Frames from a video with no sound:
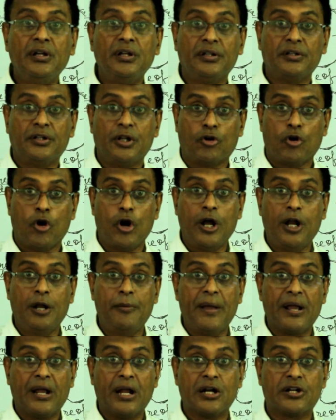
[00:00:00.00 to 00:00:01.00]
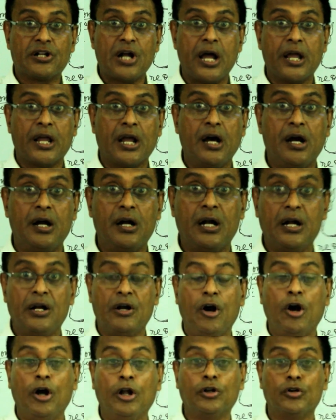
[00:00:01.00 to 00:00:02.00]
The Royal Bengal tiger and
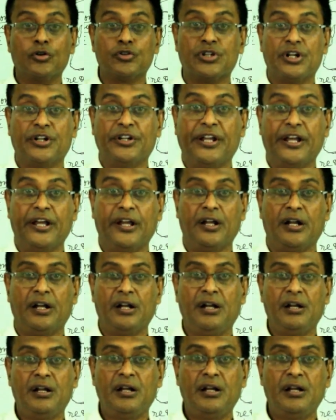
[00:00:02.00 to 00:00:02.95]
all those are there.